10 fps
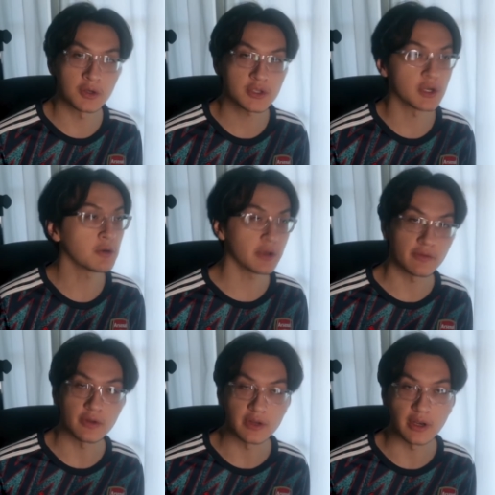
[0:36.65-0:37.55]
Also,
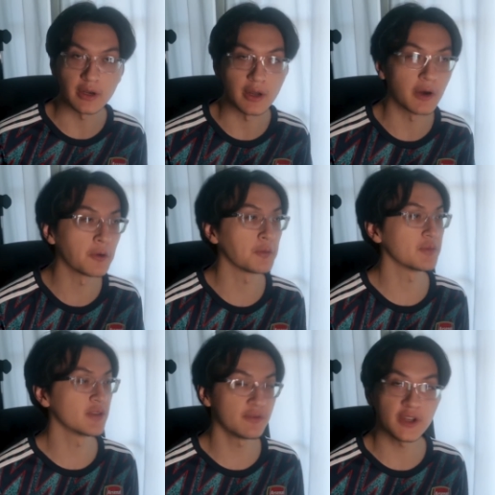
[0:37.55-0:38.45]
if you didn't know,
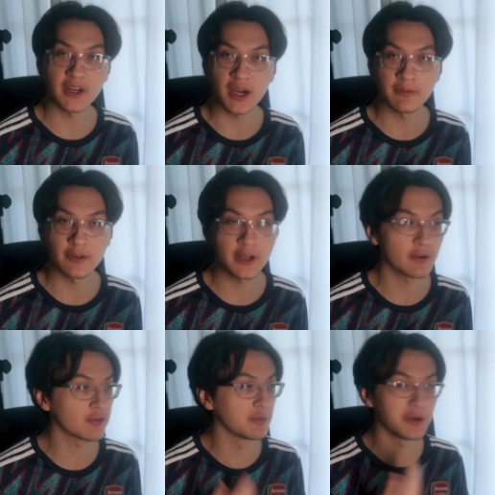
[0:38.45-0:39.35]
the Vietnam
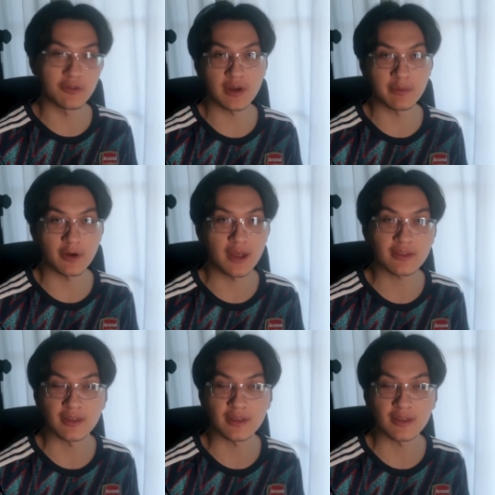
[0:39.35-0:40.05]
video from November, I